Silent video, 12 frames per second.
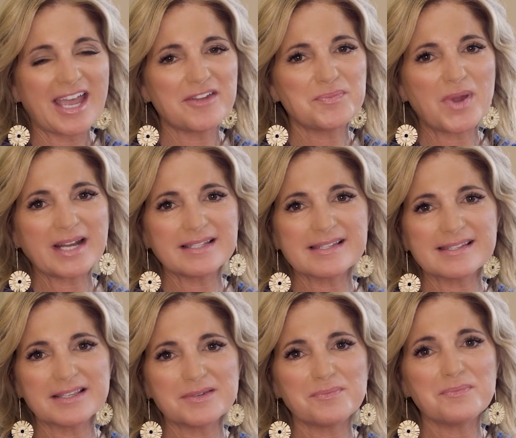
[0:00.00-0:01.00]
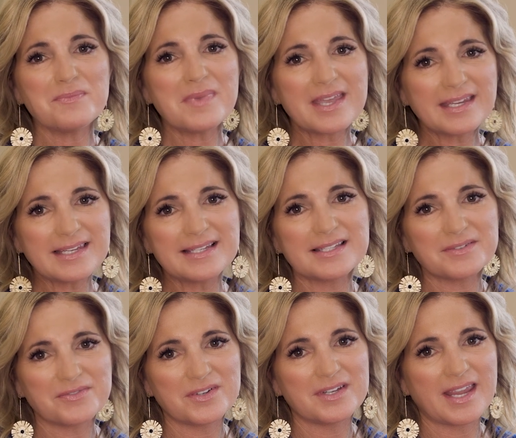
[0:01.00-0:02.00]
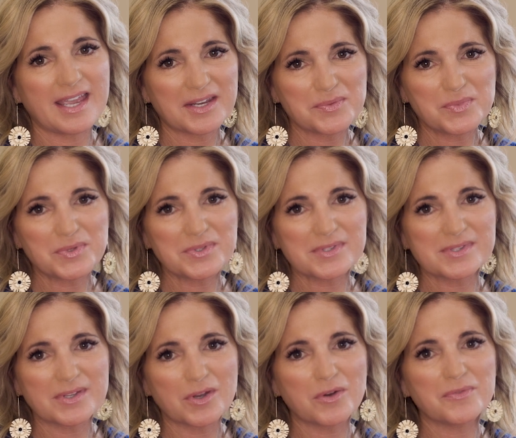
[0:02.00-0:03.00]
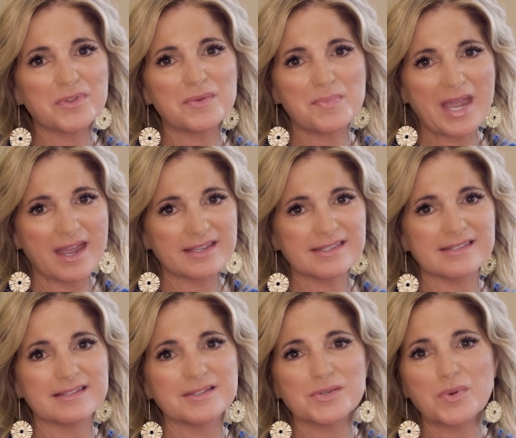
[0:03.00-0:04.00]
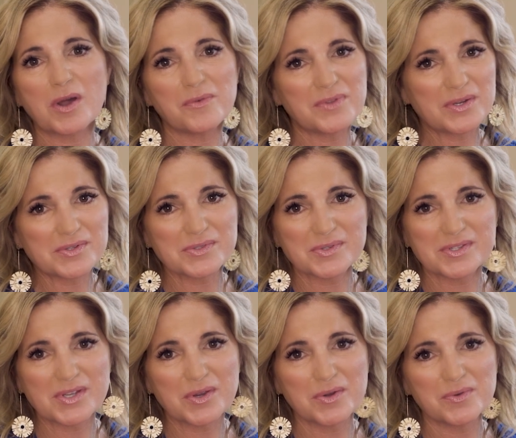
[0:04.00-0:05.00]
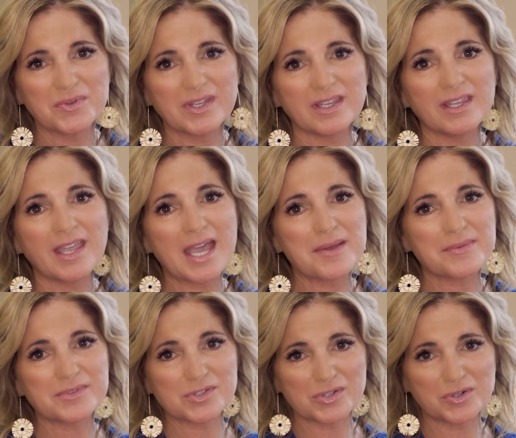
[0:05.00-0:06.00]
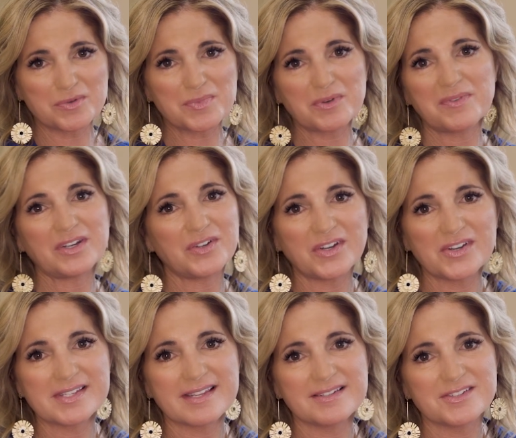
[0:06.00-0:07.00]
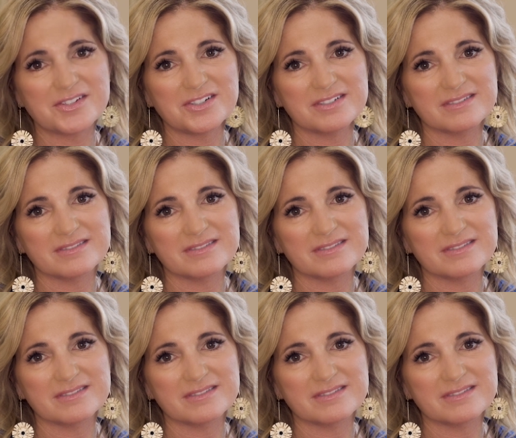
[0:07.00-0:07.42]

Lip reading: I've practiced on many different animals over the past 12 years or so at Sugar Mill Veterinary Center.